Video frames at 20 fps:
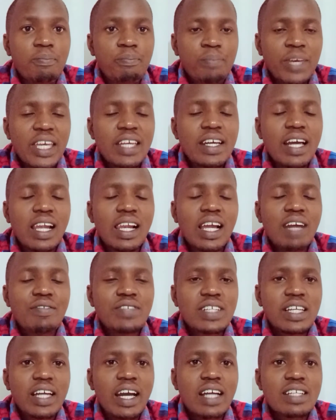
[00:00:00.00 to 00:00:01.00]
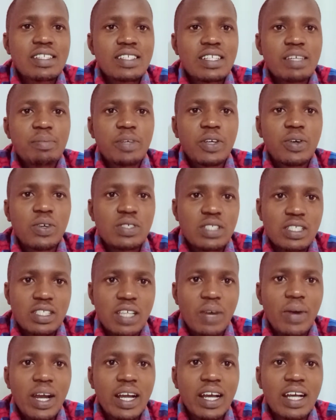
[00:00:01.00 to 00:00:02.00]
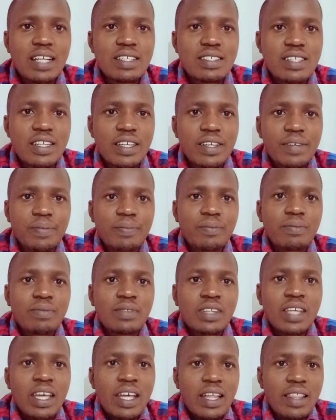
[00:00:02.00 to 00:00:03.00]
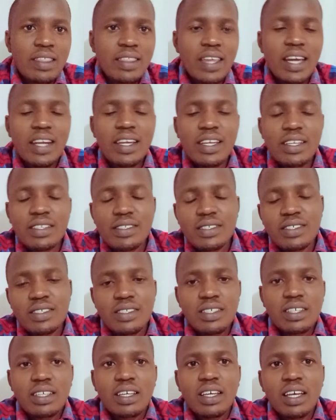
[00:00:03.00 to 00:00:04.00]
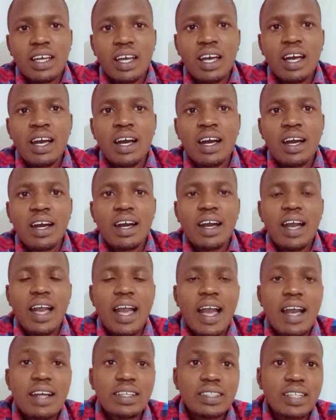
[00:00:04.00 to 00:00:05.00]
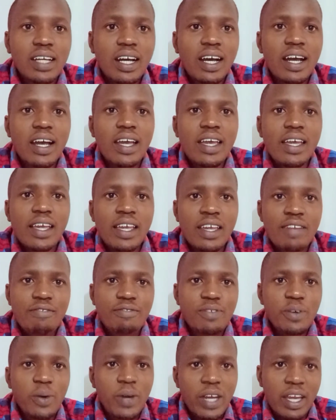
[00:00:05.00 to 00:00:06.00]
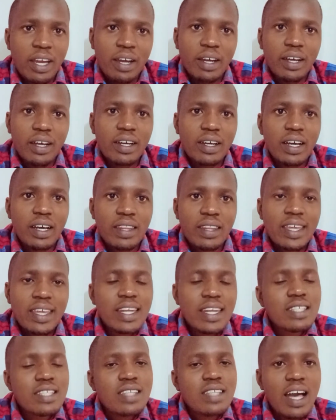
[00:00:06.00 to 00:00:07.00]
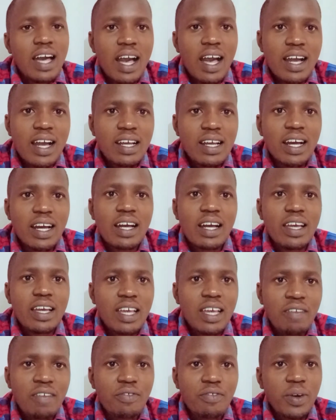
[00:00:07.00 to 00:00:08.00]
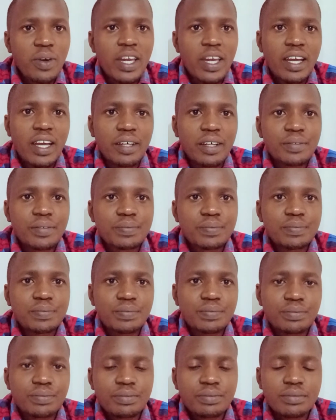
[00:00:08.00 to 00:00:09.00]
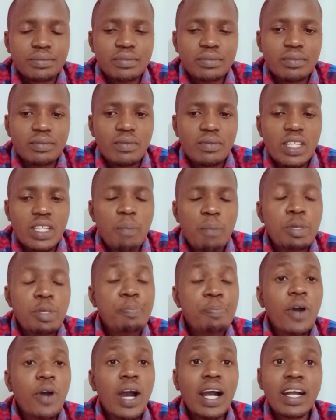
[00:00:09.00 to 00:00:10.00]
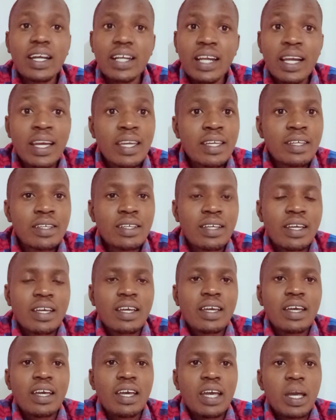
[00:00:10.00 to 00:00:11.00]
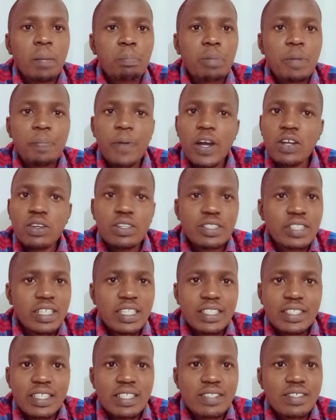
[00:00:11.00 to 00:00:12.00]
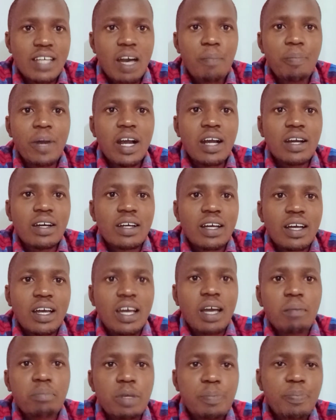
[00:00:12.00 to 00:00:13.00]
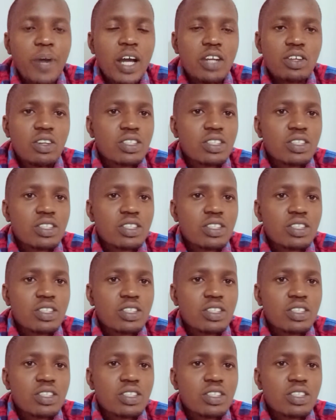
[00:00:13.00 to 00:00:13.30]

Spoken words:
being a loved country because it's our country, there is hunger everywhere. There is anger everywhere. People are crying. People are not eating supper. People are